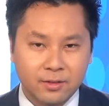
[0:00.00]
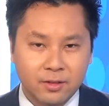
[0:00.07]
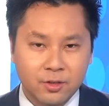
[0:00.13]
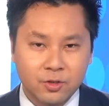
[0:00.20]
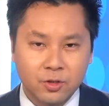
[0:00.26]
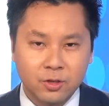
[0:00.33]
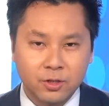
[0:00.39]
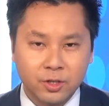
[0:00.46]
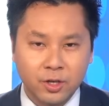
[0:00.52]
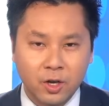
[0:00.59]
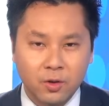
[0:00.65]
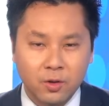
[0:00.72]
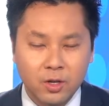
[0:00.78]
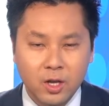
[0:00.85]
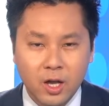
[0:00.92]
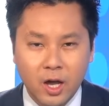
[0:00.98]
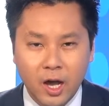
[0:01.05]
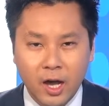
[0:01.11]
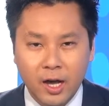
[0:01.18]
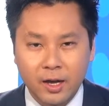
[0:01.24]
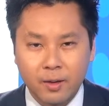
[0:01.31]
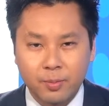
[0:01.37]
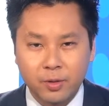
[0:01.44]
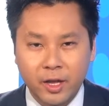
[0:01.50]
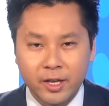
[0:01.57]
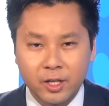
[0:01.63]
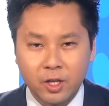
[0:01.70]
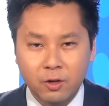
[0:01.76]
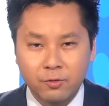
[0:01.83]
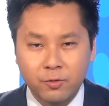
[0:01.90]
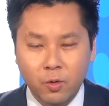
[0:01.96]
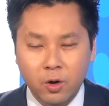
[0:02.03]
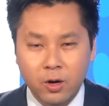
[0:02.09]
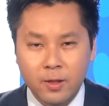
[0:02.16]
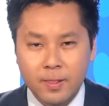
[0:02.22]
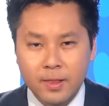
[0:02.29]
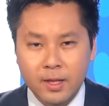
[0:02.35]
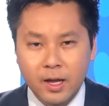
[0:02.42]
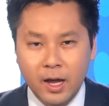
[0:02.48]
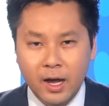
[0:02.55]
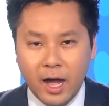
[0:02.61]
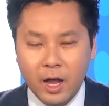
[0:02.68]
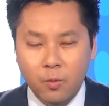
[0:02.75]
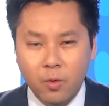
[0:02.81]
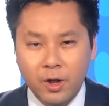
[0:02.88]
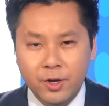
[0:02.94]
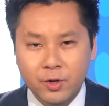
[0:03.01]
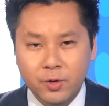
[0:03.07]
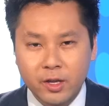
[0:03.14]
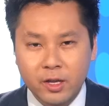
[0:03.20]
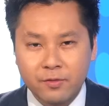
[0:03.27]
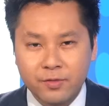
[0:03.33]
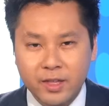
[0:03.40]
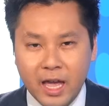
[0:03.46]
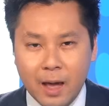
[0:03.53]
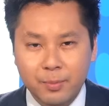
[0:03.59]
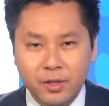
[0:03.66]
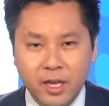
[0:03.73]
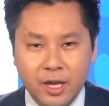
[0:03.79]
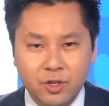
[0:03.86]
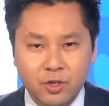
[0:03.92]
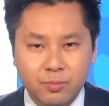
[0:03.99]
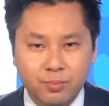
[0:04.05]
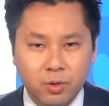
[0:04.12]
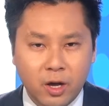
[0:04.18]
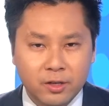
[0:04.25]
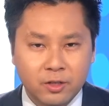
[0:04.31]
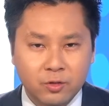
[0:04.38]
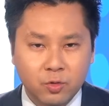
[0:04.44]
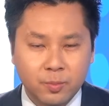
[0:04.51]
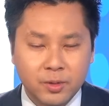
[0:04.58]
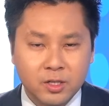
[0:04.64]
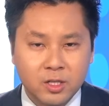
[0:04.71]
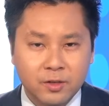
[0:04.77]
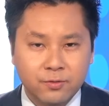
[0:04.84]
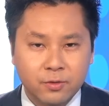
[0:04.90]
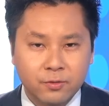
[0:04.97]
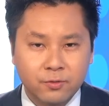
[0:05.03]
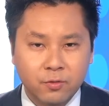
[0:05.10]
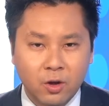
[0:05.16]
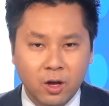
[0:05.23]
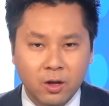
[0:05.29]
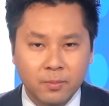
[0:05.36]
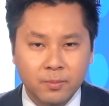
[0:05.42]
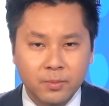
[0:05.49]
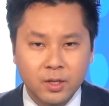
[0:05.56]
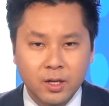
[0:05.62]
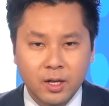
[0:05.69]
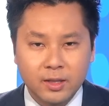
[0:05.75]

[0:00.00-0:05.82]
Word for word: asset you're you know uh, applying a loan for. Uh, I wonder if the application process would be different from,